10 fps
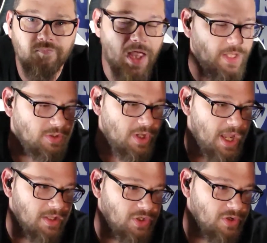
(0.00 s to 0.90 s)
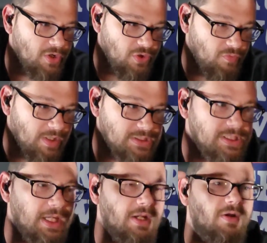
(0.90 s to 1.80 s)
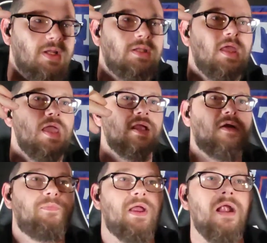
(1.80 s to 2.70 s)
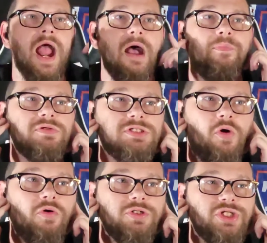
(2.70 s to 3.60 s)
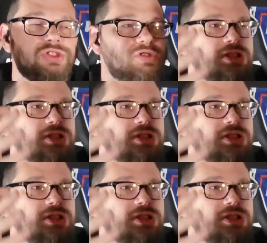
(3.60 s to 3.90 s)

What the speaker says: And, you know, you want to sit here and compare apples to oranges, or